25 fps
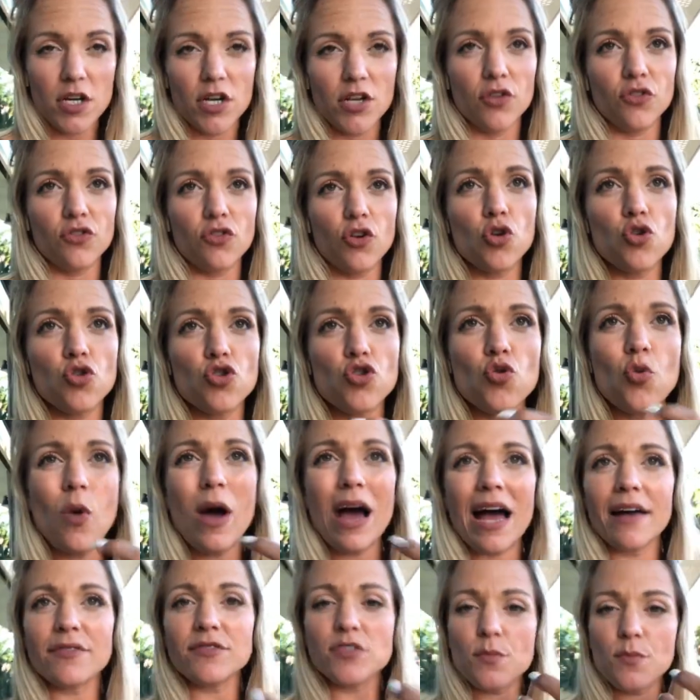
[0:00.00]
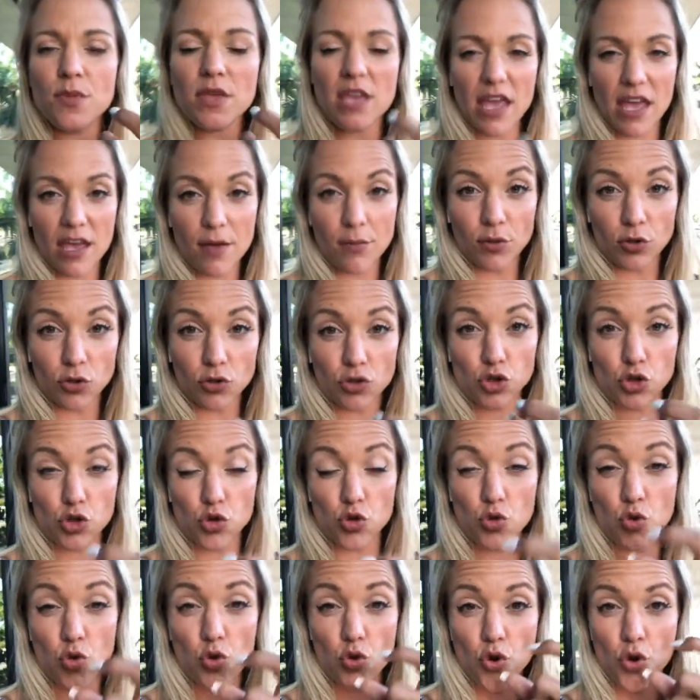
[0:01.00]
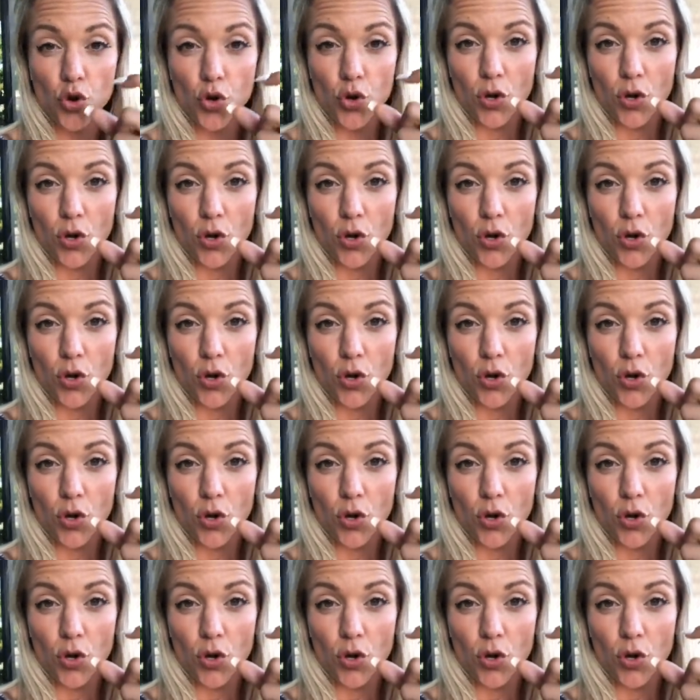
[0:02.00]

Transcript: So you have to be able to